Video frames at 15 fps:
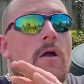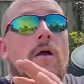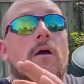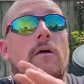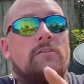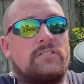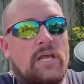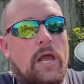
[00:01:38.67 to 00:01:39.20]

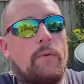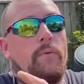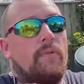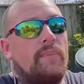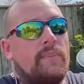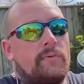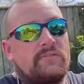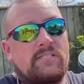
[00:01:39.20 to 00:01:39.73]
So
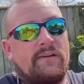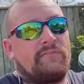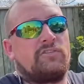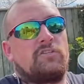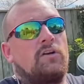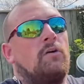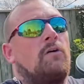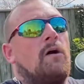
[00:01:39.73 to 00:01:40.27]
there was after
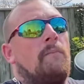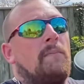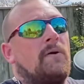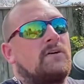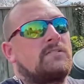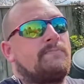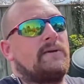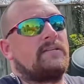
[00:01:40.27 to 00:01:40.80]
some
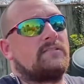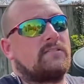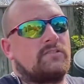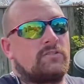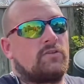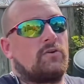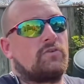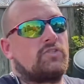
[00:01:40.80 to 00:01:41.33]
compost bins, I
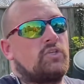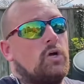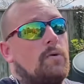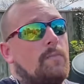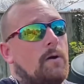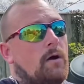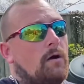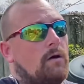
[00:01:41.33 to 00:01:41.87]
saw some
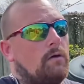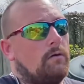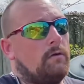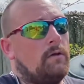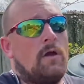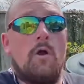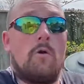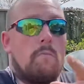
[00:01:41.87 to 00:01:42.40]
on
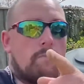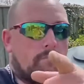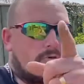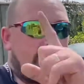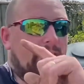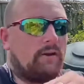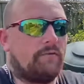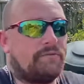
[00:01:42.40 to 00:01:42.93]

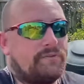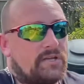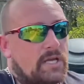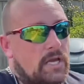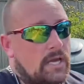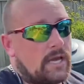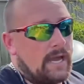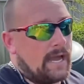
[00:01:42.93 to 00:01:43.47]
Pre-Loved
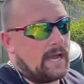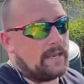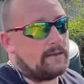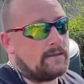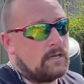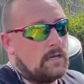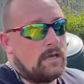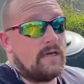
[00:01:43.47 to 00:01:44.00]
and
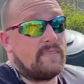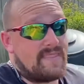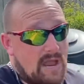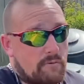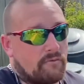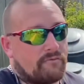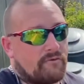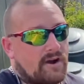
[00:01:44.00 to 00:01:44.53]
they
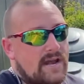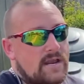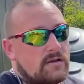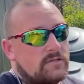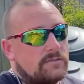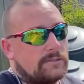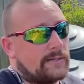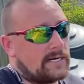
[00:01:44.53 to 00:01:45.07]
were free,
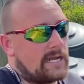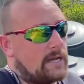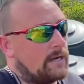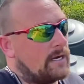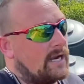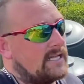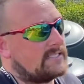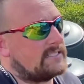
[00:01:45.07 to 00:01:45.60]
so I went out and
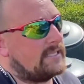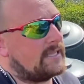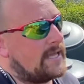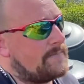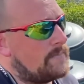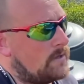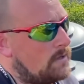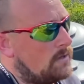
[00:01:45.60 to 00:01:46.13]
collected them.